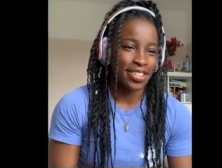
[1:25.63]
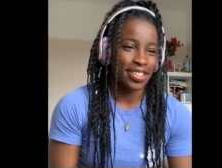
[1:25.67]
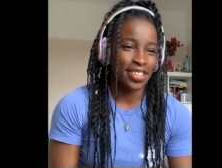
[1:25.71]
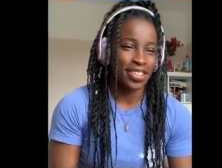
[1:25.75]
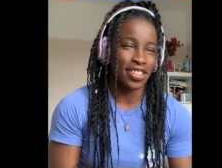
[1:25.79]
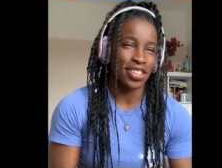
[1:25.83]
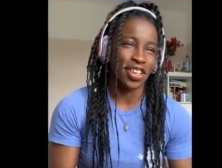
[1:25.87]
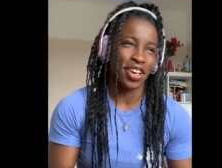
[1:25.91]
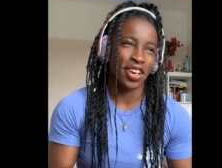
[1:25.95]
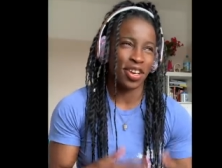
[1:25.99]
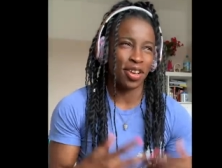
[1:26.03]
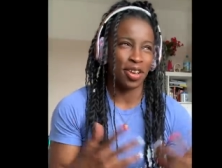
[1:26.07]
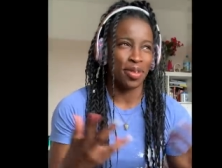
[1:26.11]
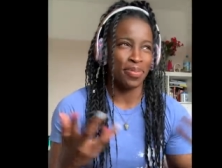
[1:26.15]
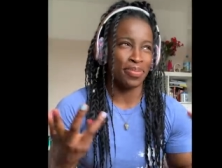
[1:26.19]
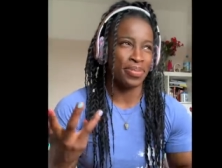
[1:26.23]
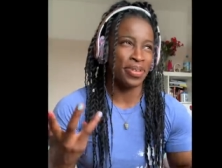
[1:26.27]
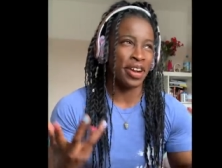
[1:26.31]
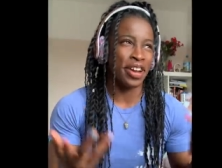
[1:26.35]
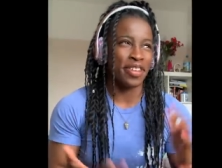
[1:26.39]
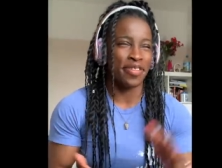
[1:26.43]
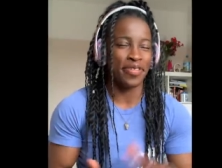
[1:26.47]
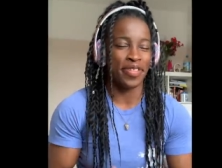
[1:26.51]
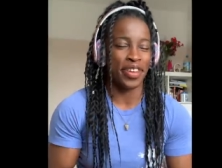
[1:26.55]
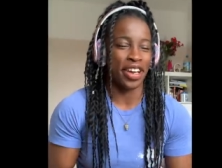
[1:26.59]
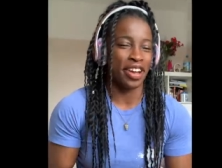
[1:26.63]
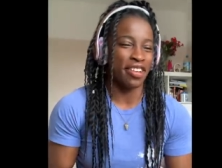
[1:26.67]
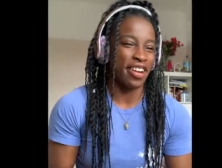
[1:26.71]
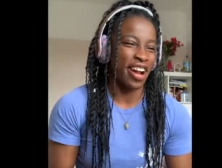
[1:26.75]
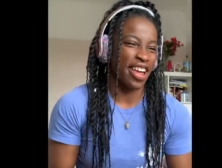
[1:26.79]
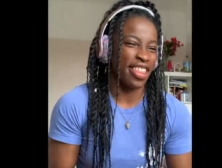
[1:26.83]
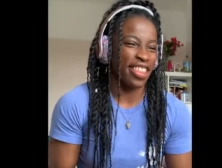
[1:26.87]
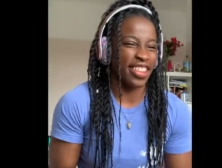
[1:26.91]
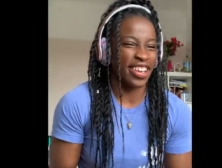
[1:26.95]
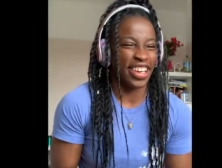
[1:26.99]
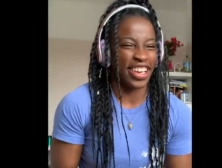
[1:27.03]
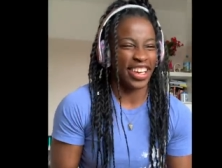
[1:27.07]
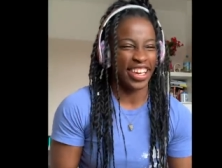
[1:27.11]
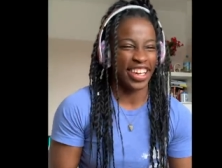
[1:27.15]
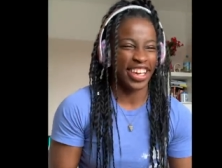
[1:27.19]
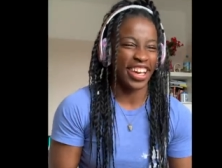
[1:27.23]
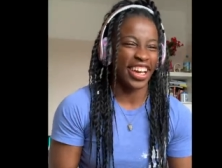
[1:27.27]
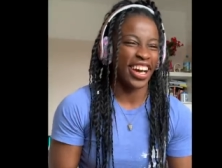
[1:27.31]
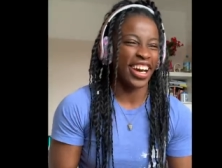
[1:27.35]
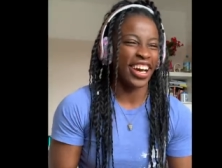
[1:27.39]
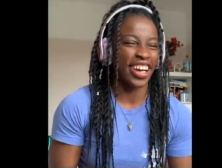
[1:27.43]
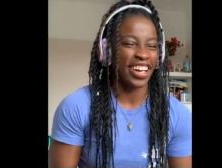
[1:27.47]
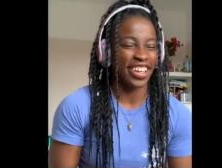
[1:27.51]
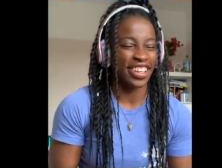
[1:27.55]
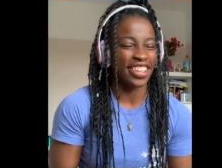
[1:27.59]
So a pro figure athlete,
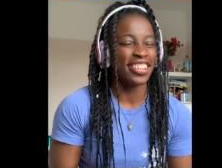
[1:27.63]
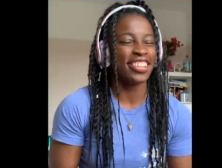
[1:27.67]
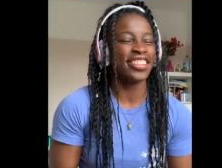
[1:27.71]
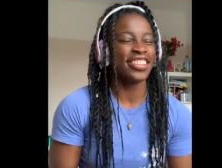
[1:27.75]
yeah.